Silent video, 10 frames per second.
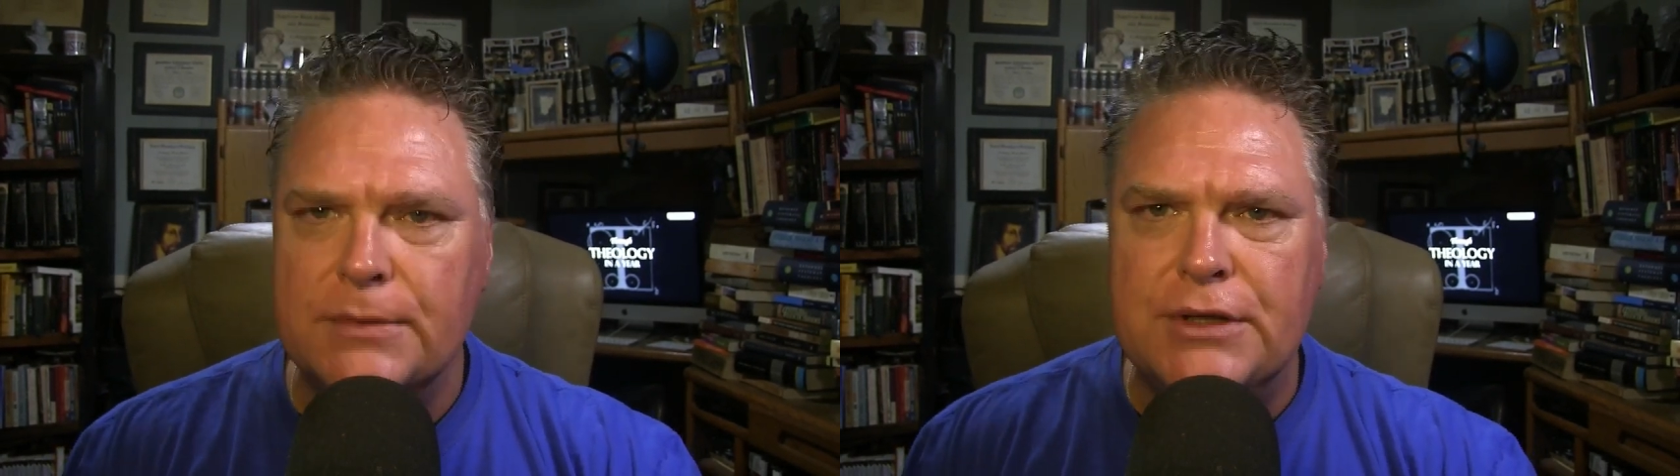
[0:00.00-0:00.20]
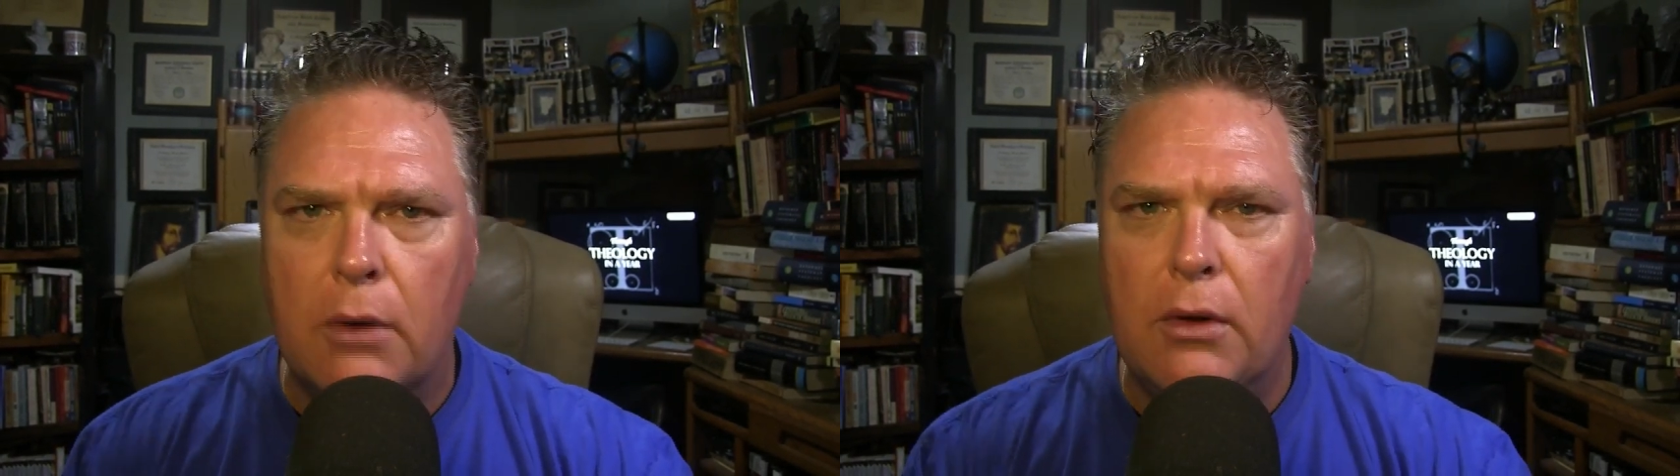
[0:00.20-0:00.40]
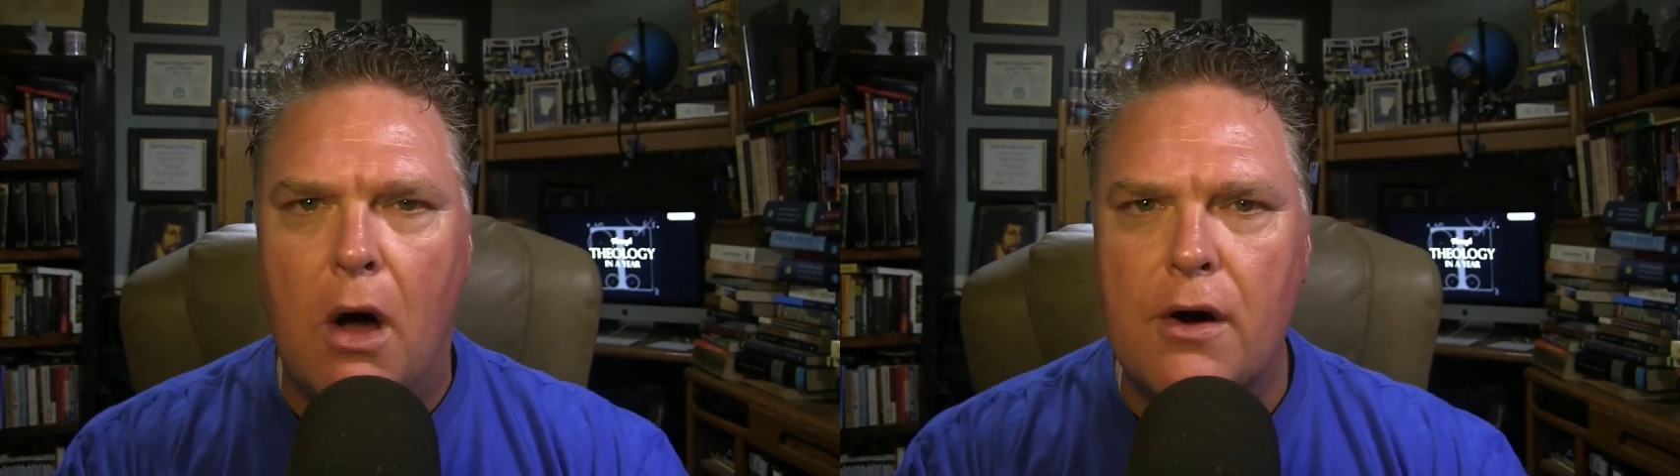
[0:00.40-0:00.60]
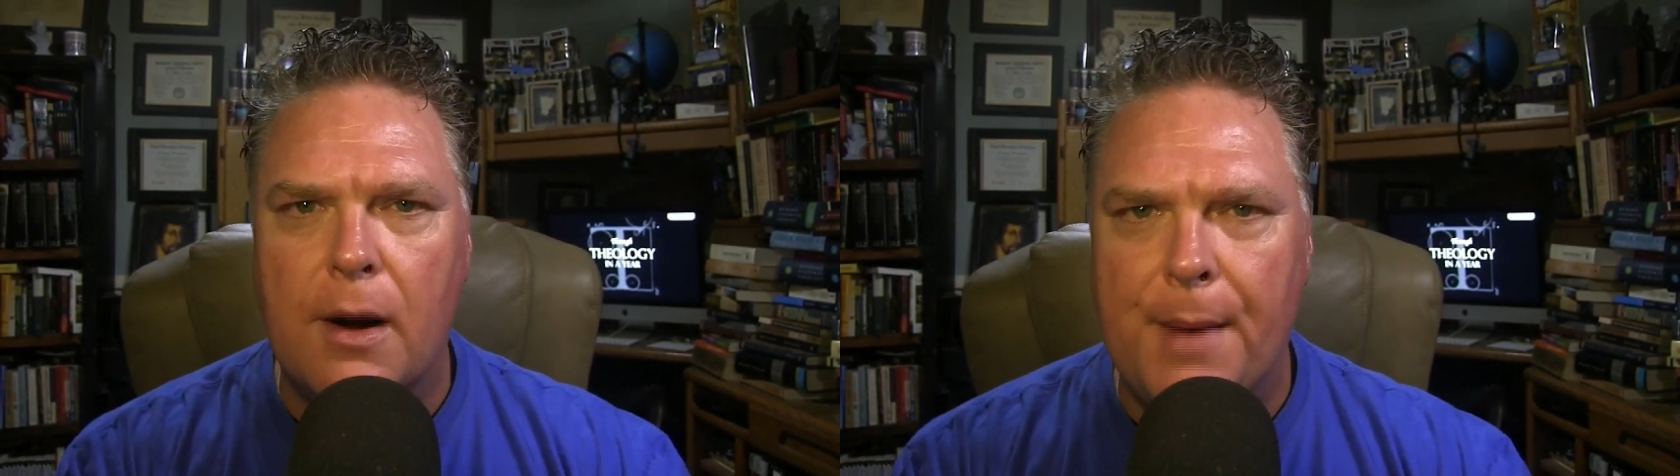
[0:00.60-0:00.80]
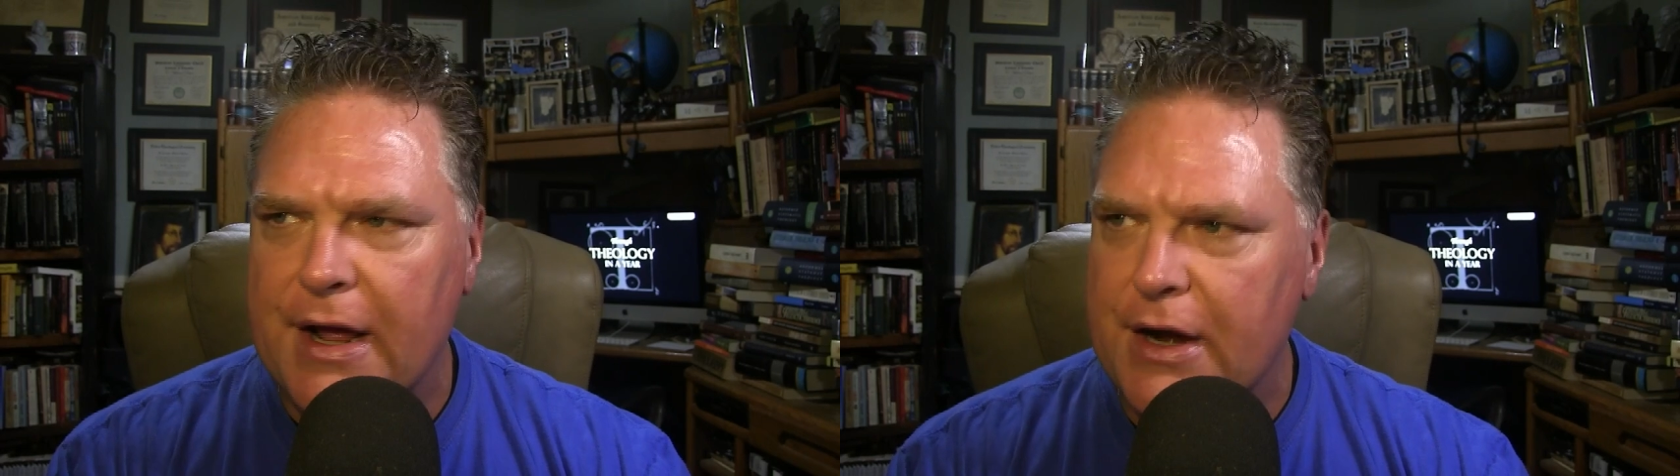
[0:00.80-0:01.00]
No longer am
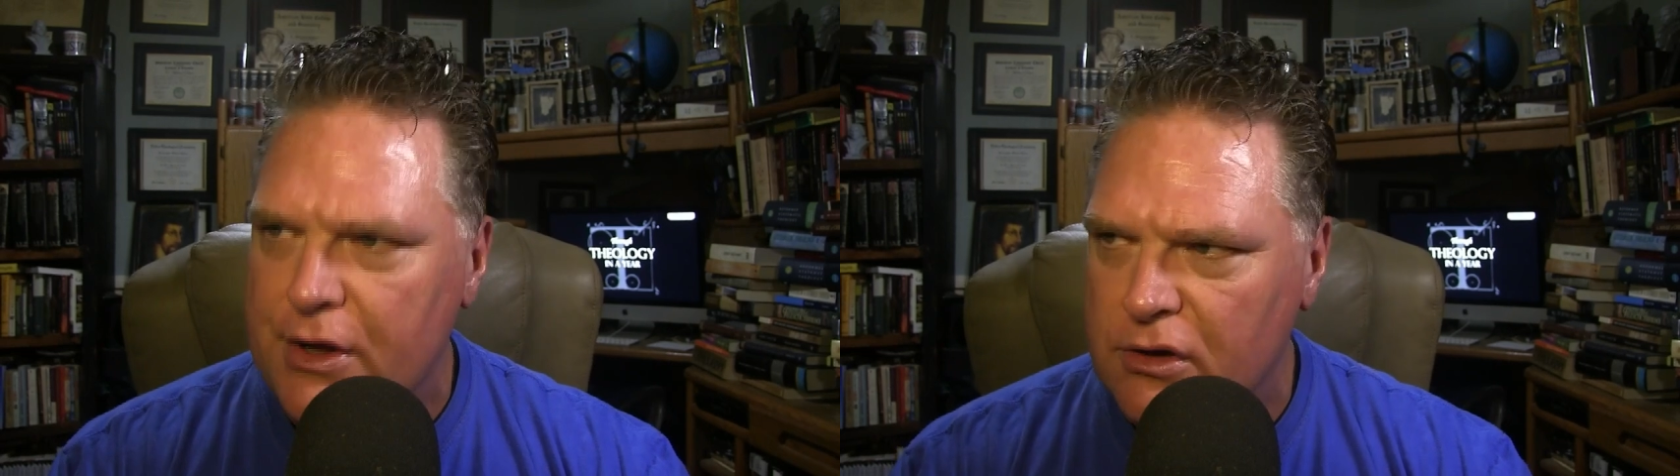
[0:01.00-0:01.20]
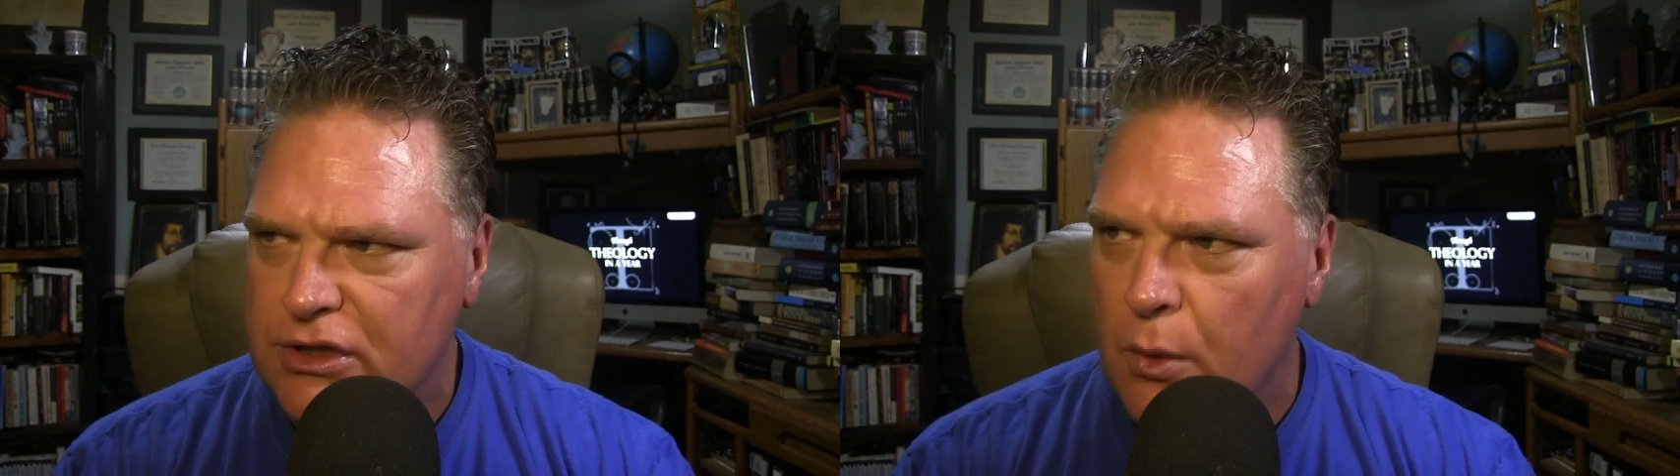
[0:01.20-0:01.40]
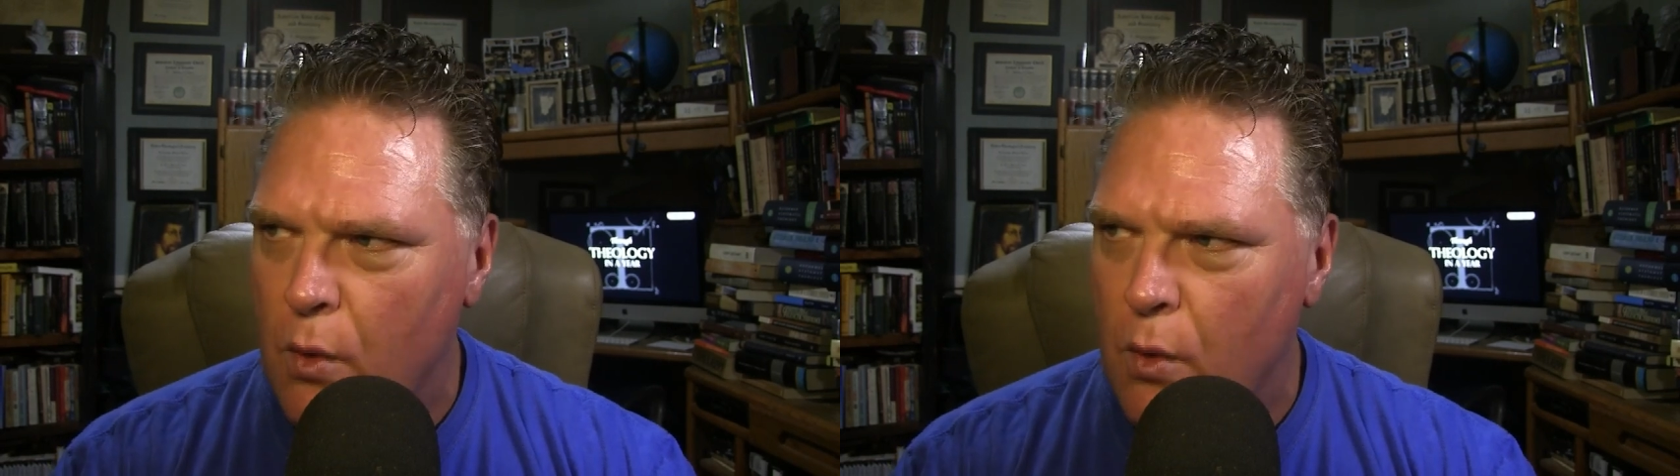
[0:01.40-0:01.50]
I going to use the